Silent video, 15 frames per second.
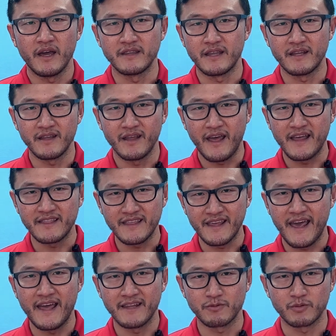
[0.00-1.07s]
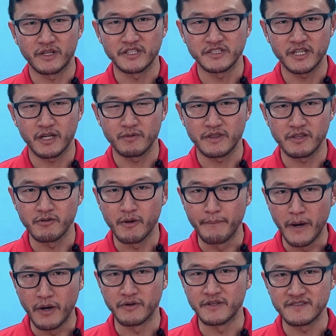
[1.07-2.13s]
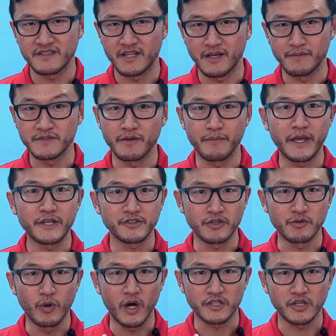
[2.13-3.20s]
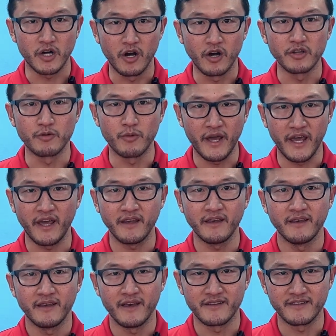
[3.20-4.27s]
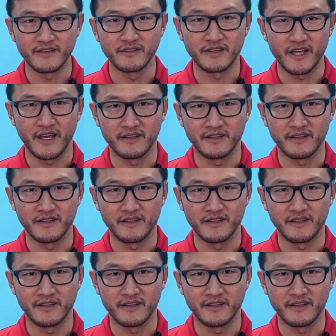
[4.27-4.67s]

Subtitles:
and then at the end, we're going to share with you a bonus tip. So make sure you watch all the way until the